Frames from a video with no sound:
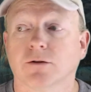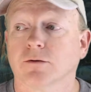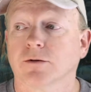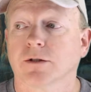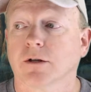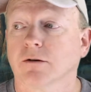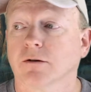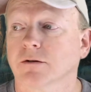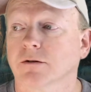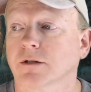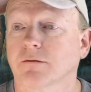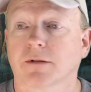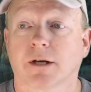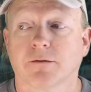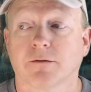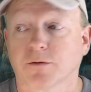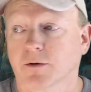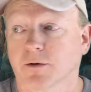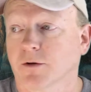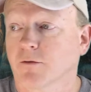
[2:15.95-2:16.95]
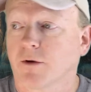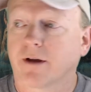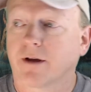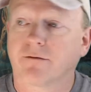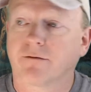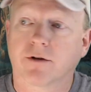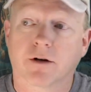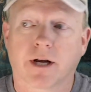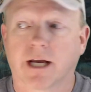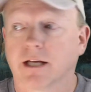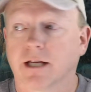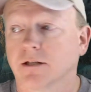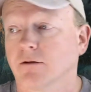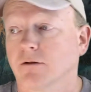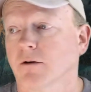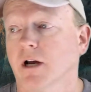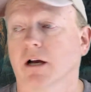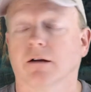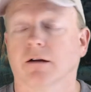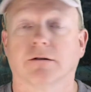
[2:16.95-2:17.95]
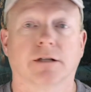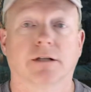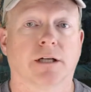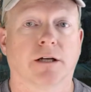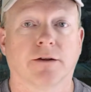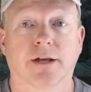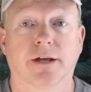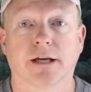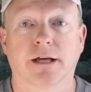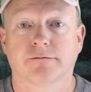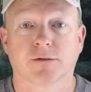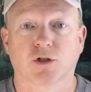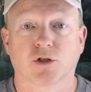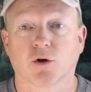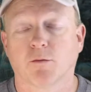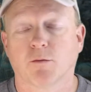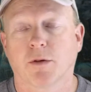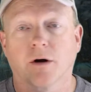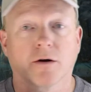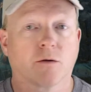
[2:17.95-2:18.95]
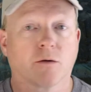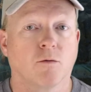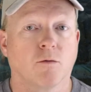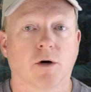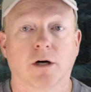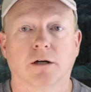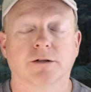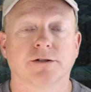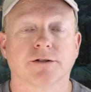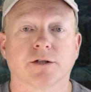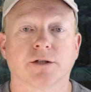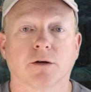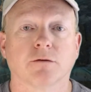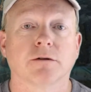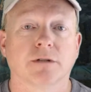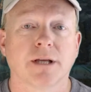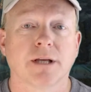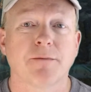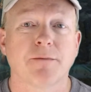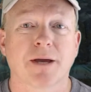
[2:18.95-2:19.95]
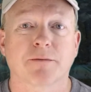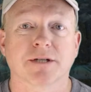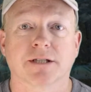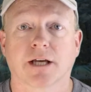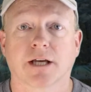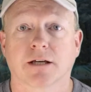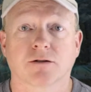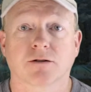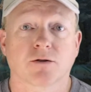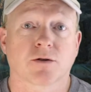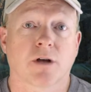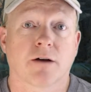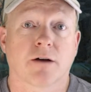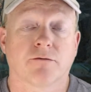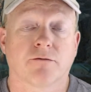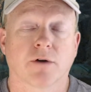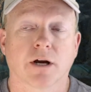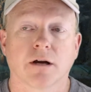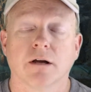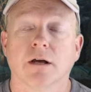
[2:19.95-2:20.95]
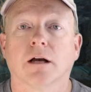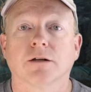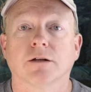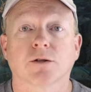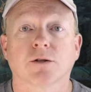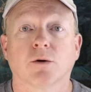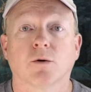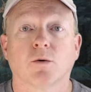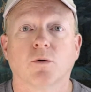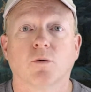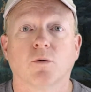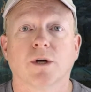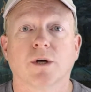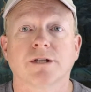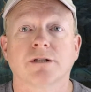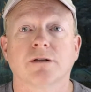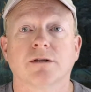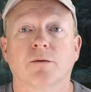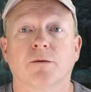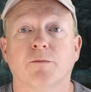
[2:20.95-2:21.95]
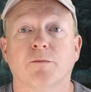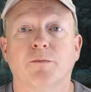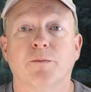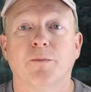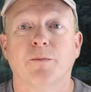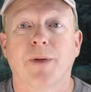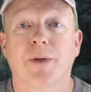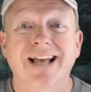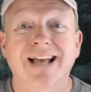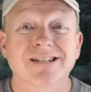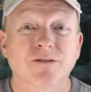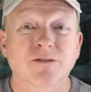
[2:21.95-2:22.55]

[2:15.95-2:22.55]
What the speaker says: So sometimes when you're waving your hands around, you know, they show part of the wall. So they make mistakes, or software. So what's the best